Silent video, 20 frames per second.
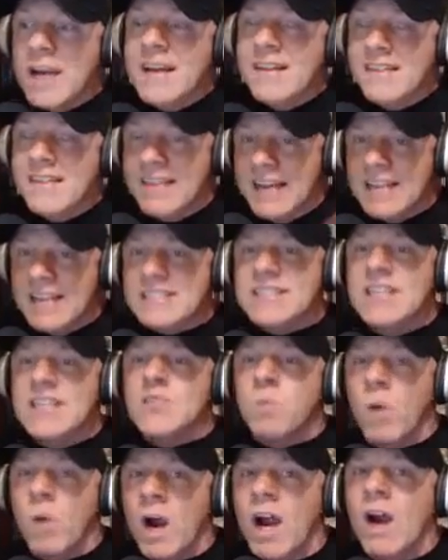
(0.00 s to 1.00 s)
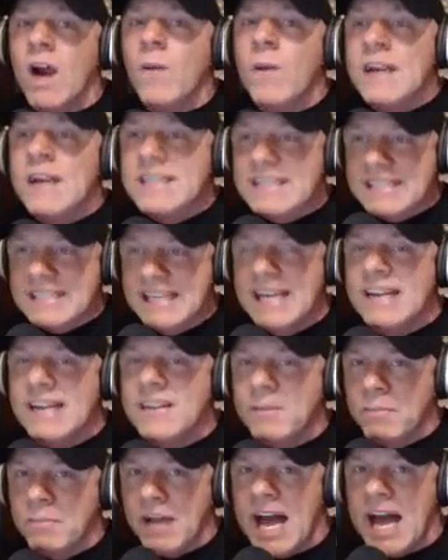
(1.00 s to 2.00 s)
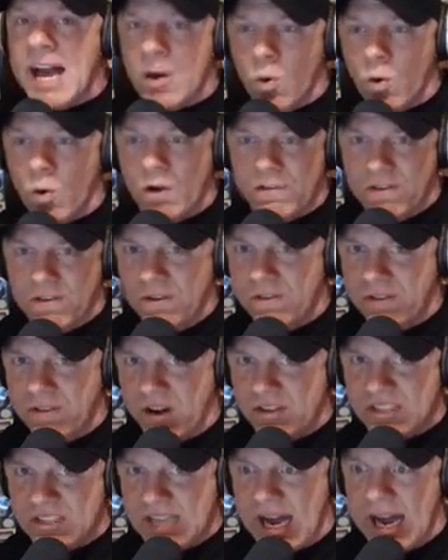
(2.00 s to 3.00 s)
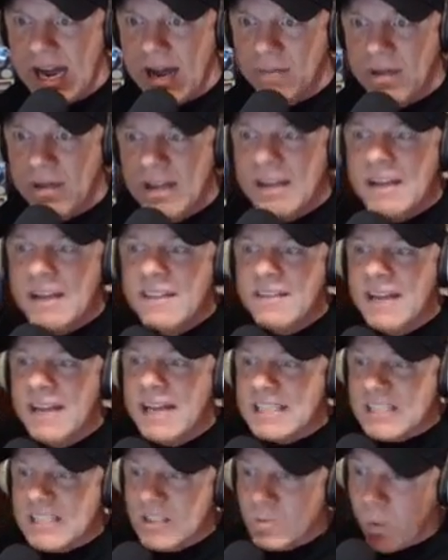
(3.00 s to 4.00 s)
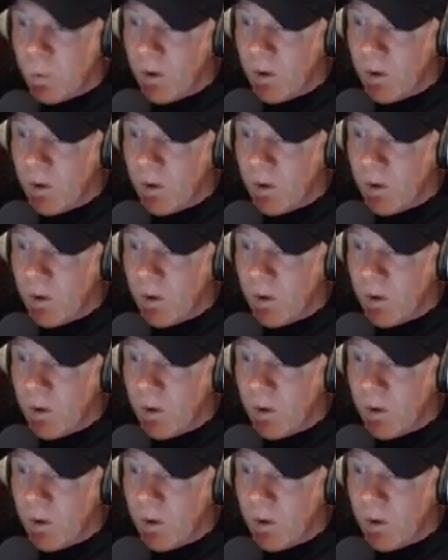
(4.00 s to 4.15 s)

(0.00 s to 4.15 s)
This is where we see the Black Order for the first time. This is where